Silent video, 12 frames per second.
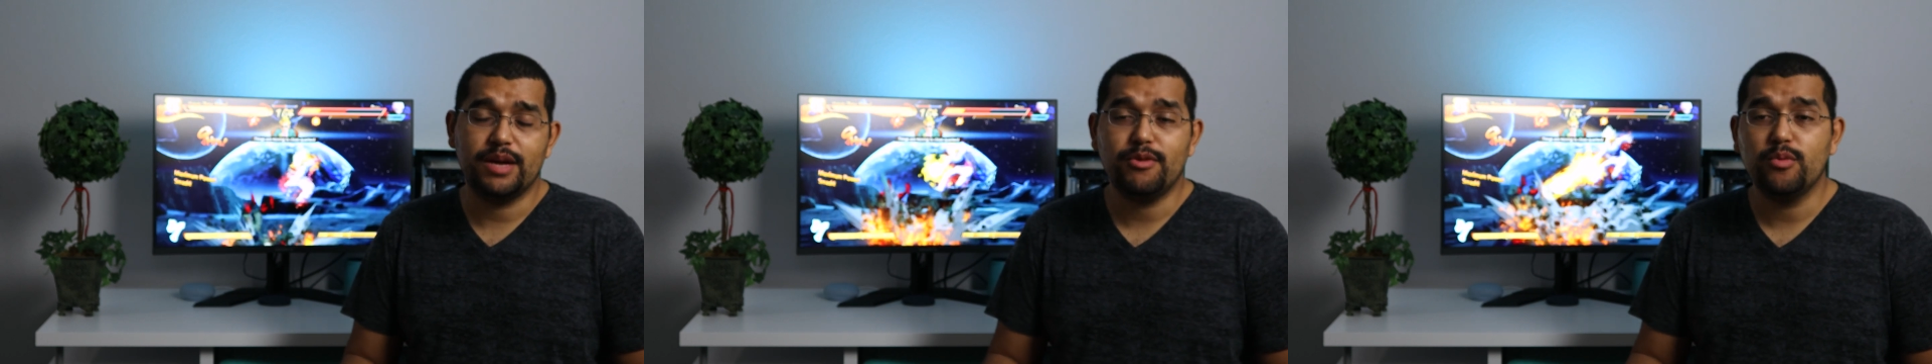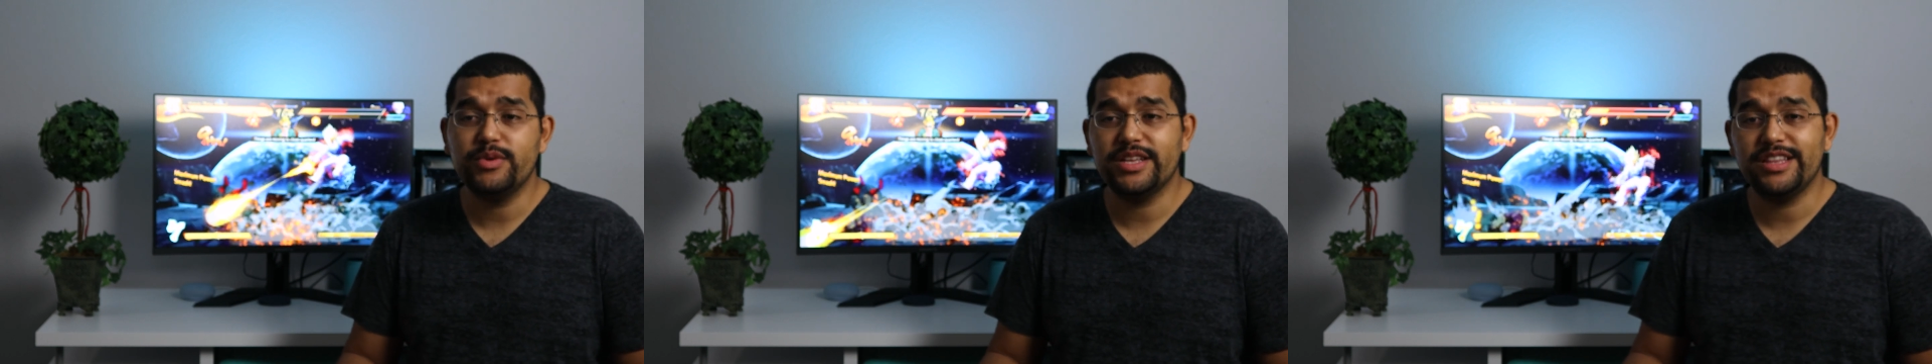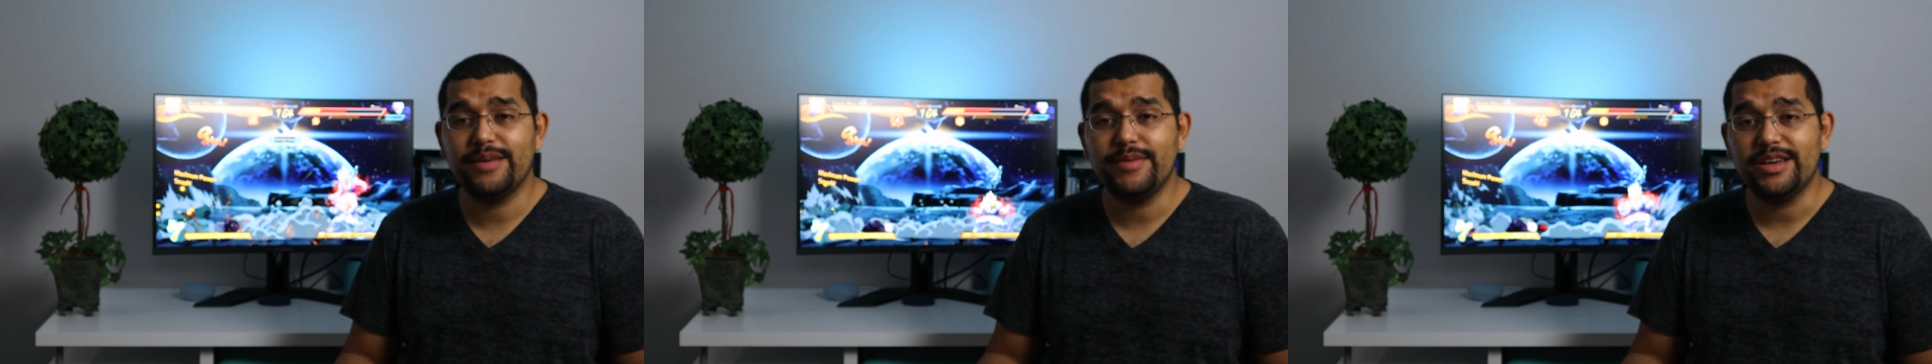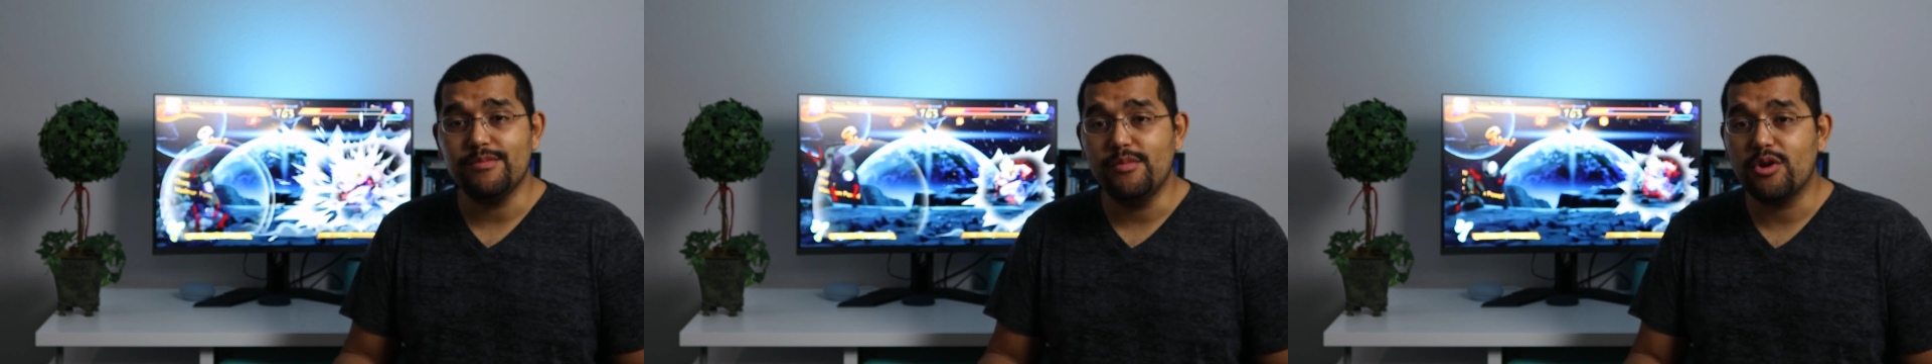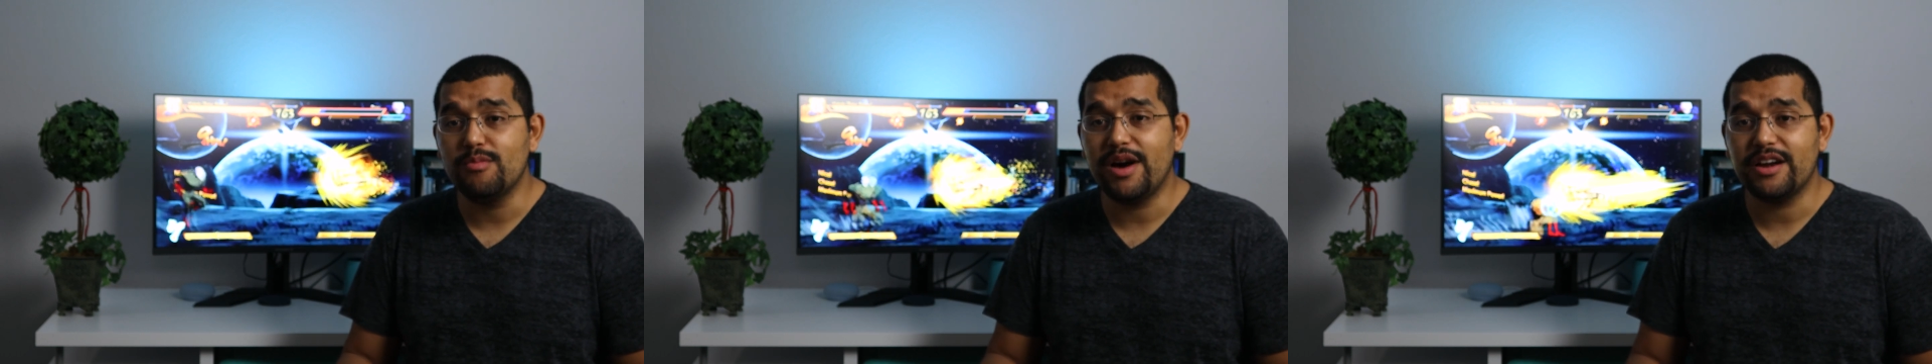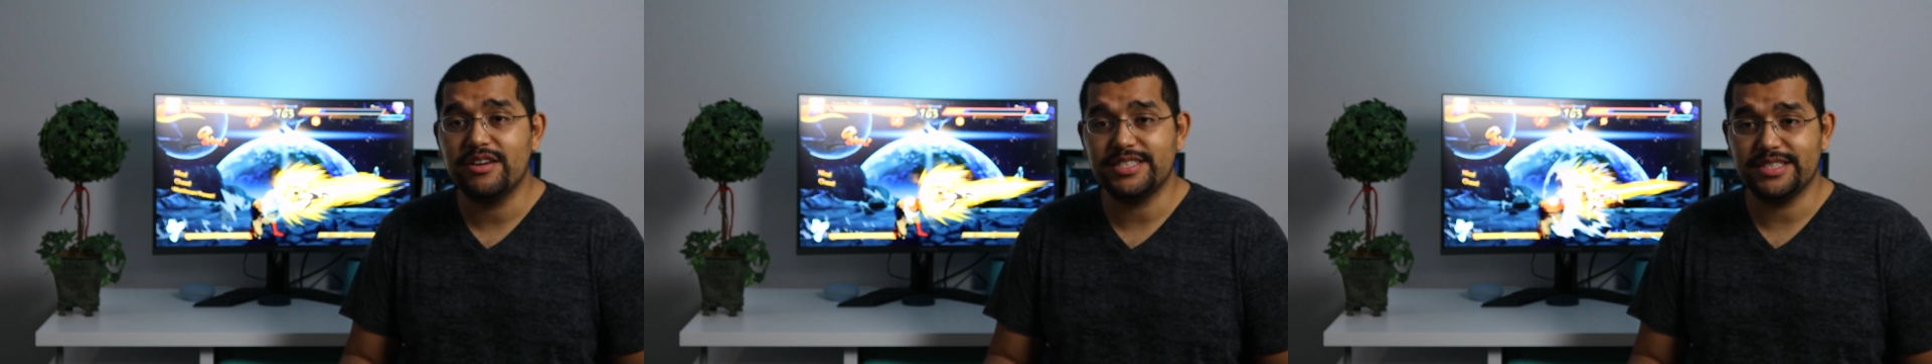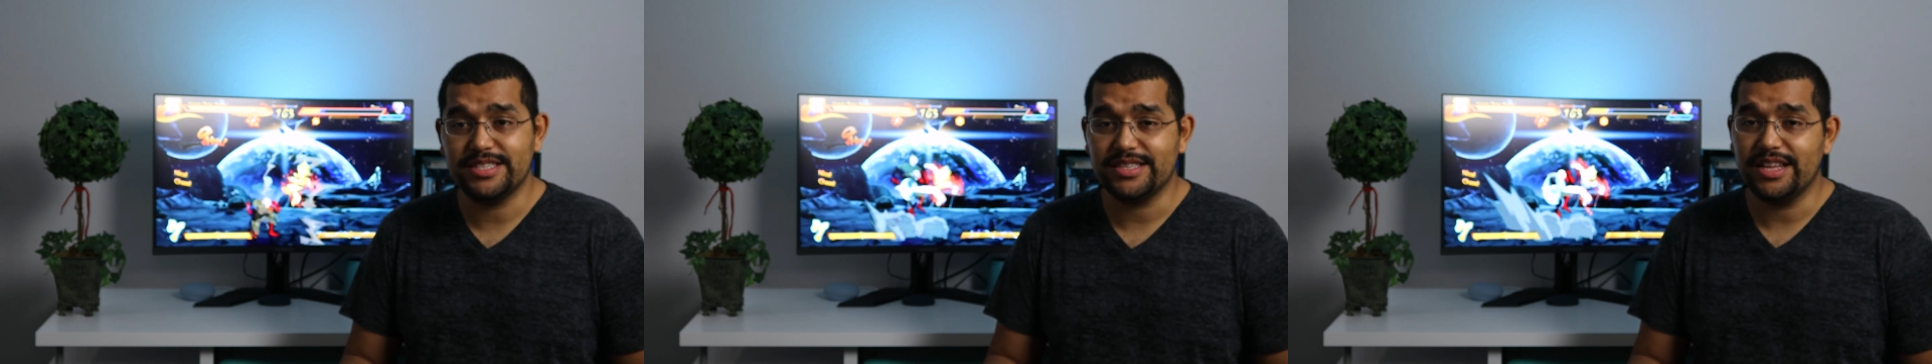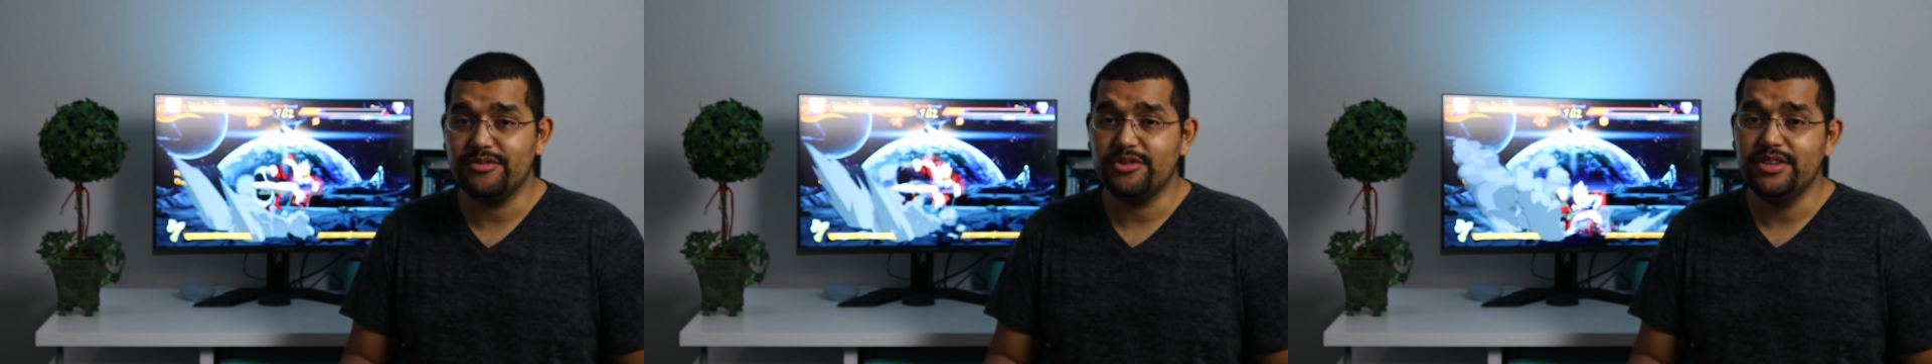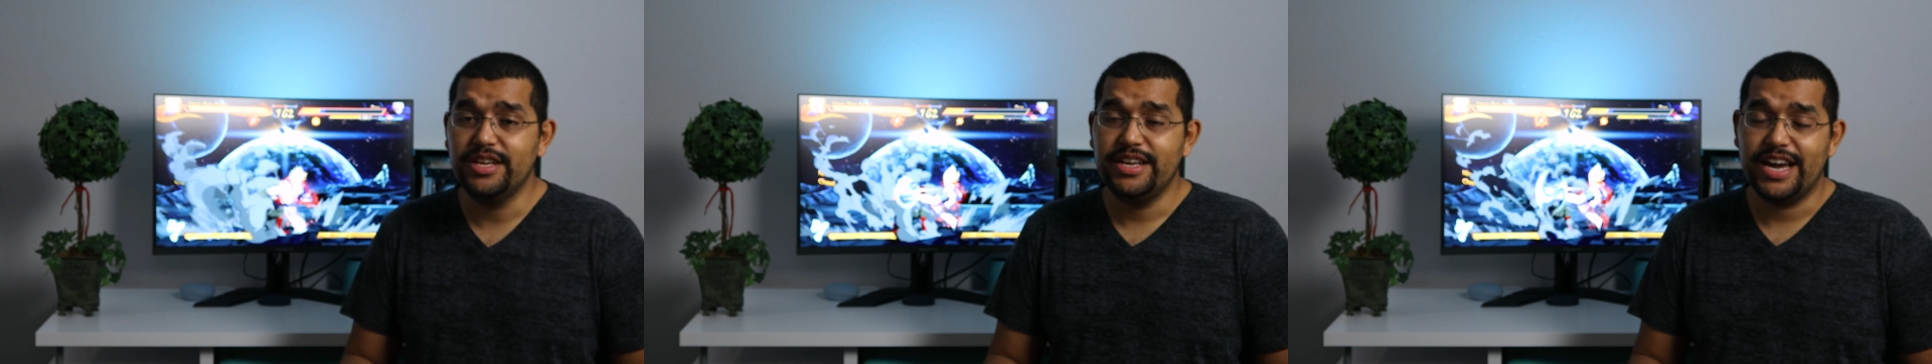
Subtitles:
I'm hoping that they make more monitors at this level